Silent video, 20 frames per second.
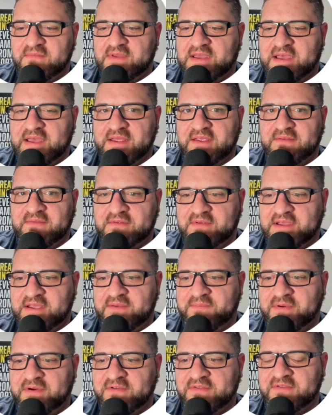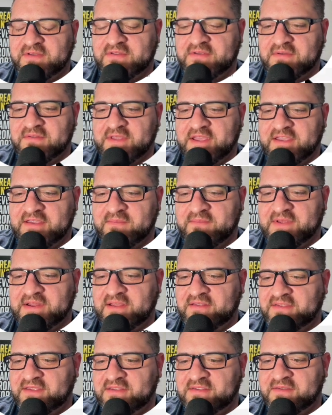I personally don't like them, but
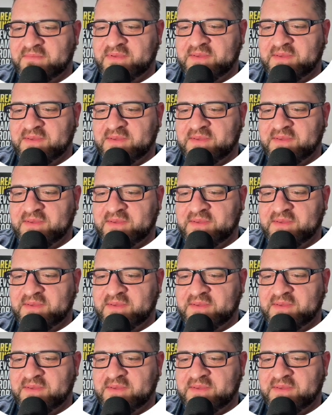I see some